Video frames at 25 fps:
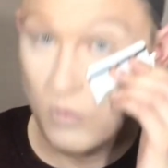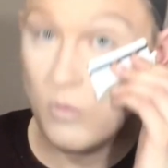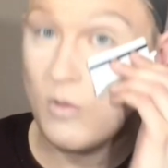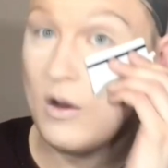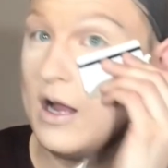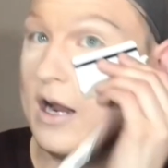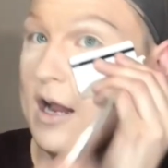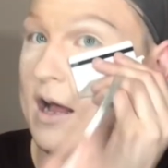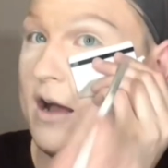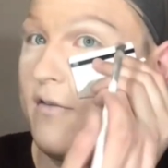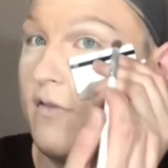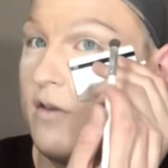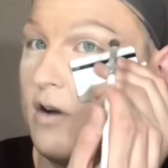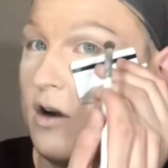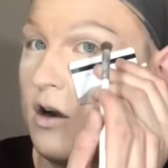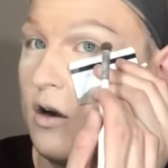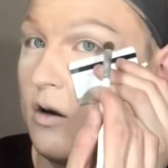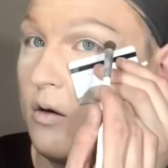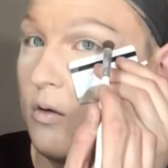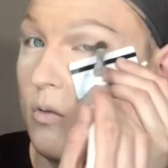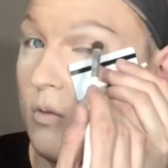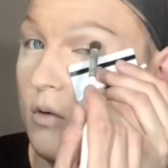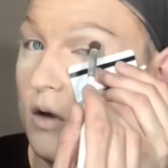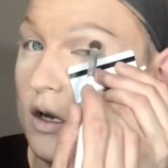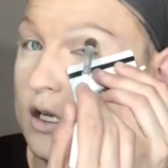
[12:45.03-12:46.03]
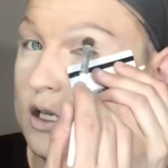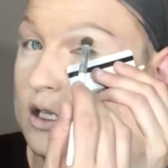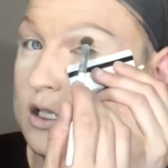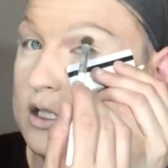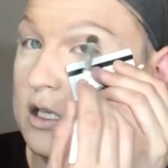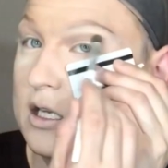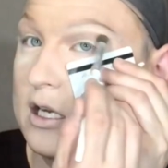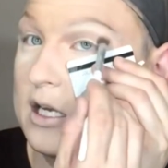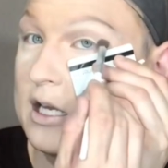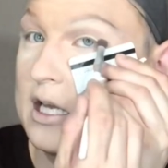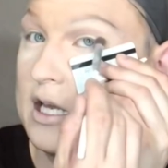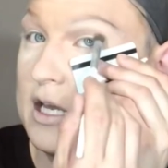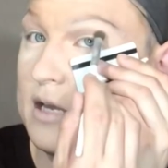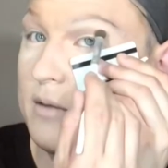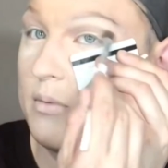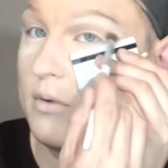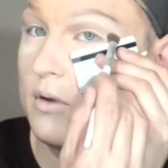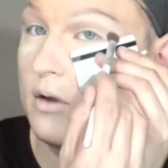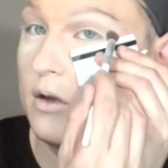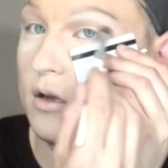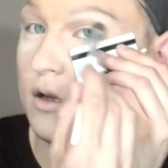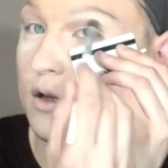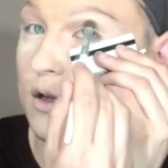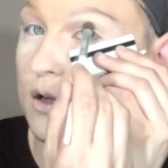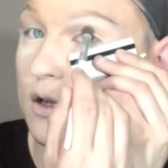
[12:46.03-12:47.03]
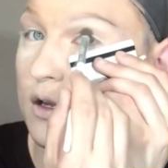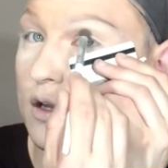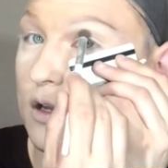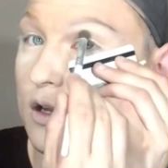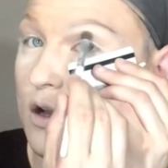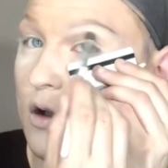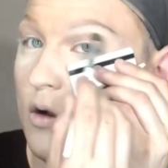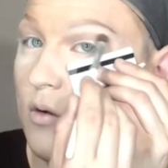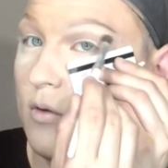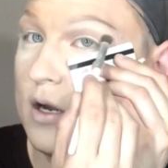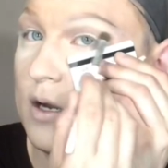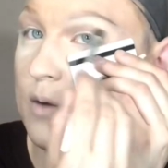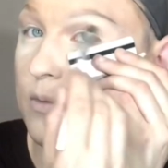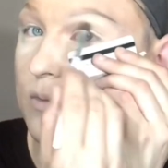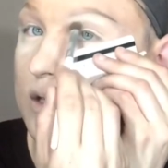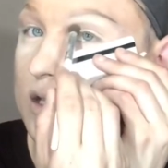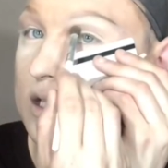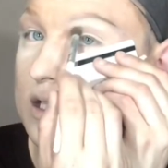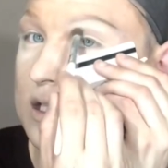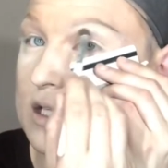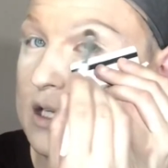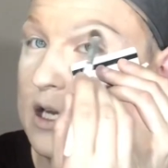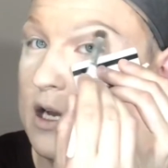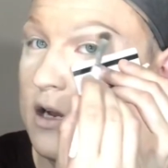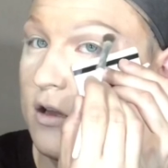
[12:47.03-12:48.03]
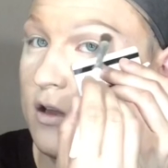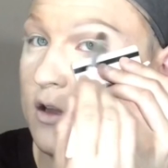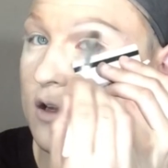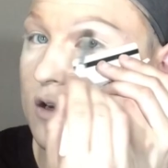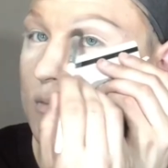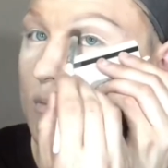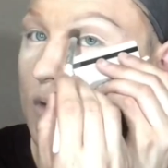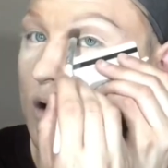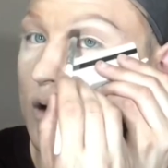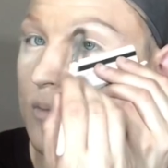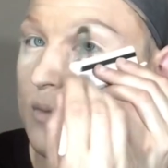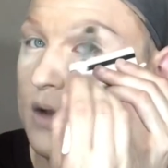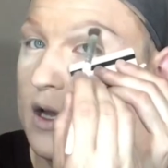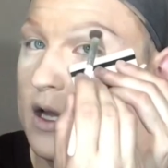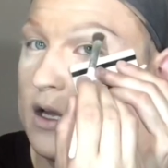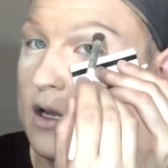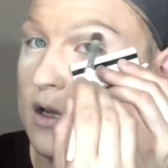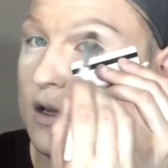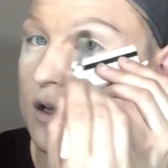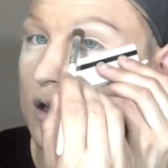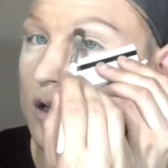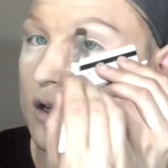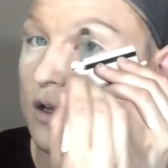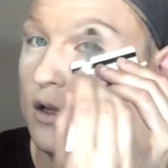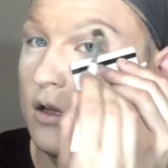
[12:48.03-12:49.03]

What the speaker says: Whatever. We're just going to keep going in with this here little moment.